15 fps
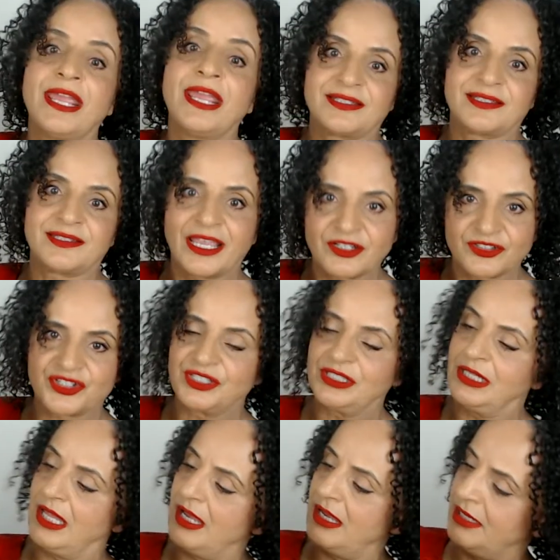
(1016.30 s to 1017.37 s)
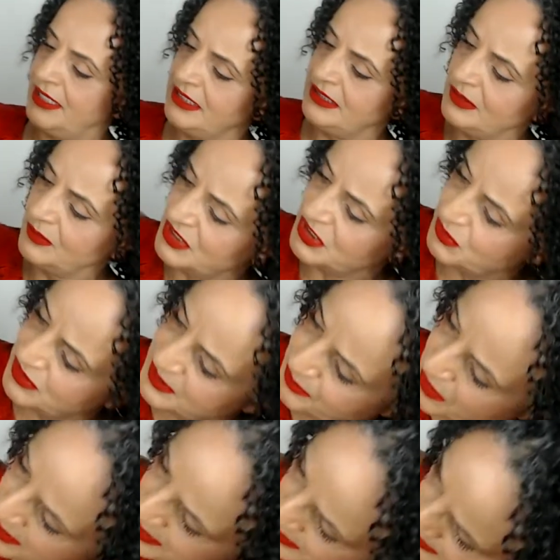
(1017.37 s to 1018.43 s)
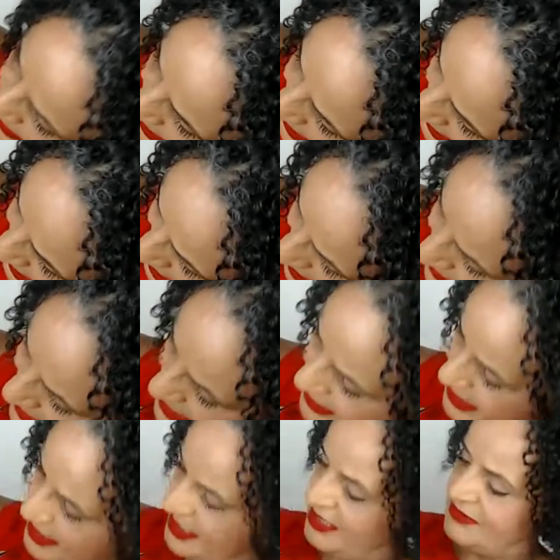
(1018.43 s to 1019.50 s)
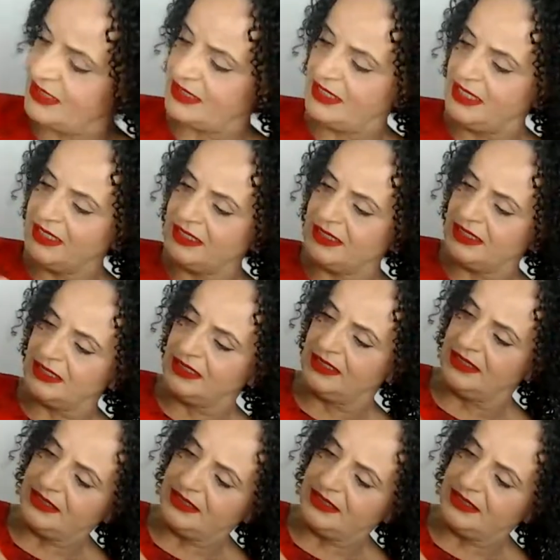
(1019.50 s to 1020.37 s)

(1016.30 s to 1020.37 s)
your next section line, which was probably about here, I think.